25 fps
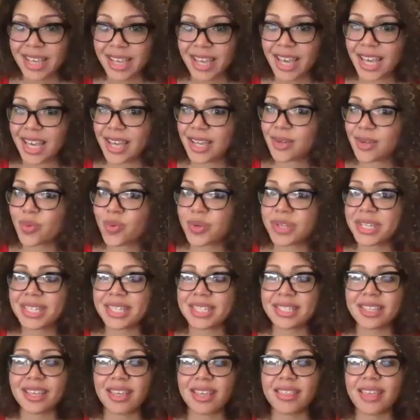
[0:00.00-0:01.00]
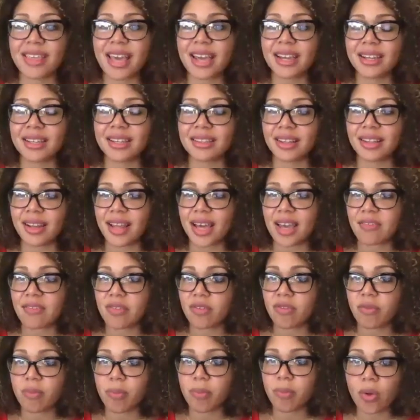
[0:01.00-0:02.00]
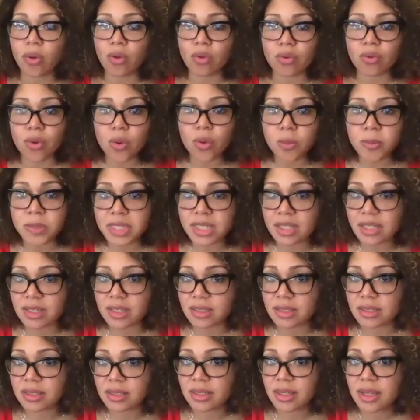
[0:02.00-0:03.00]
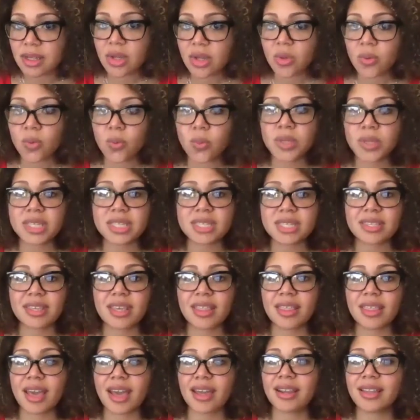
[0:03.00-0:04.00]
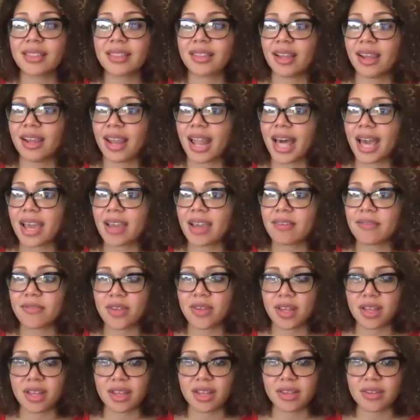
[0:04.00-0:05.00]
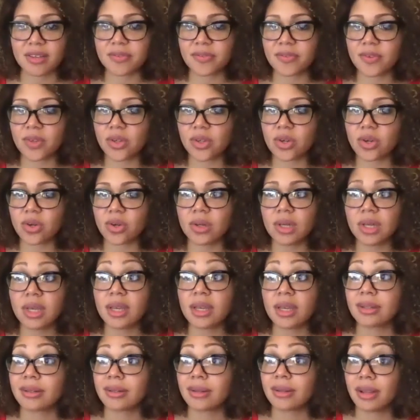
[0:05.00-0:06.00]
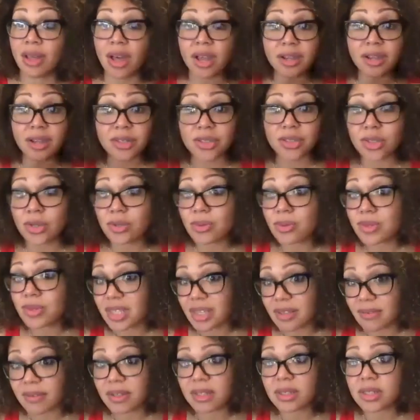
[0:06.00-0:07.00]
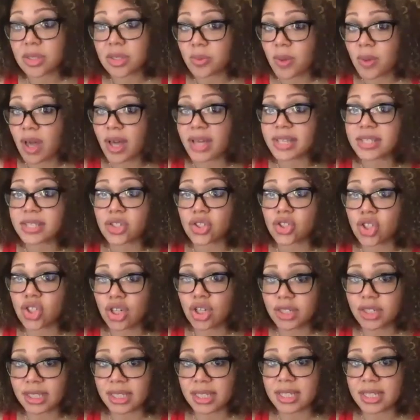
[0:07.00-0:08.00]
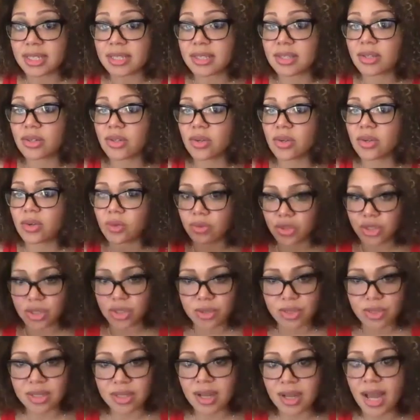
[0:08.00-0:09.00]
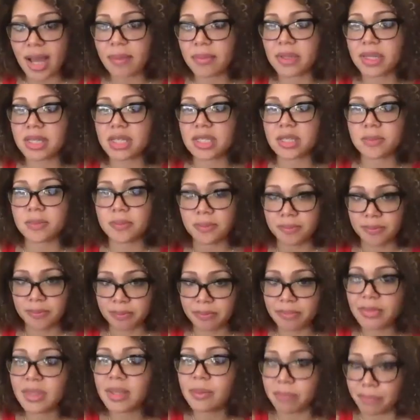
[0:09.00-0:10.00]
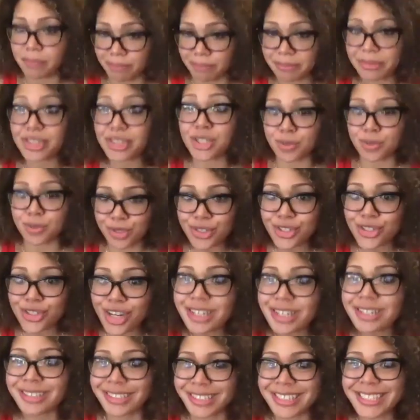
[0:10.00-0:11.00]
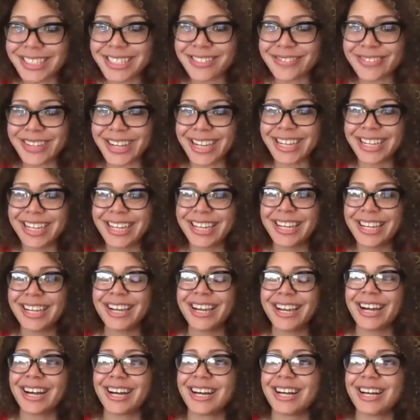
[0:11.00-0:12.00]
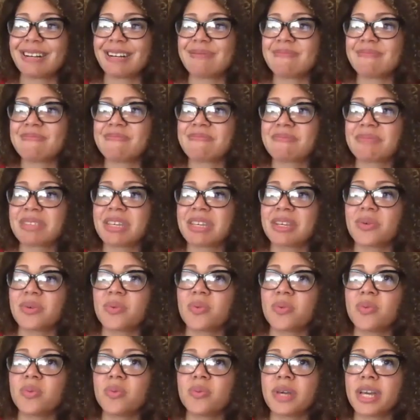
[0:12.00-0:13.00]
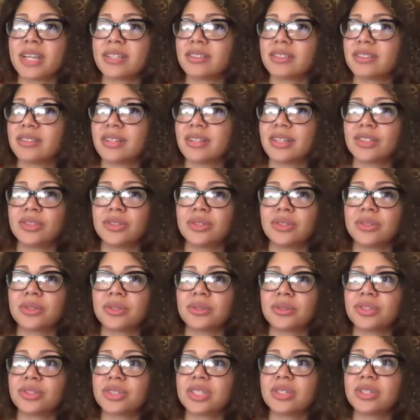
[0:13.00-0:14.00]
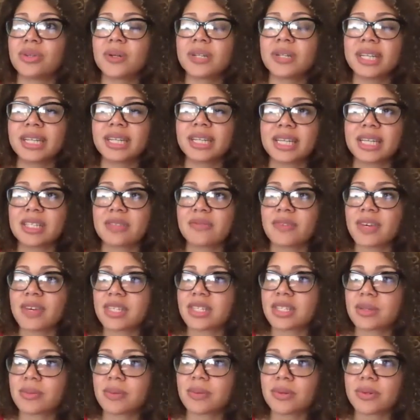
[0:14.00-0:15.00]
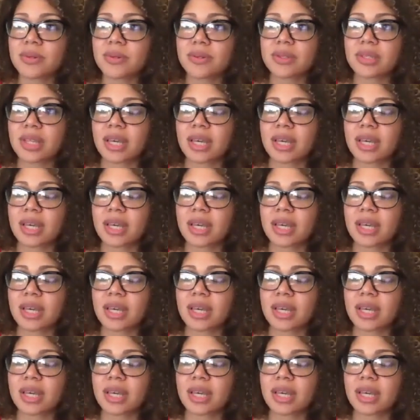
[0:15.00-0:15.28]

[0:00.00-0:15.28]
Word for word: And we see that in the life of Paul Robeson. We see that in the life of, you know, Claudia Jones, even as well as a journalist, you know, she's a communist, she was a journalist, right? Um, and and you know she organized festivals.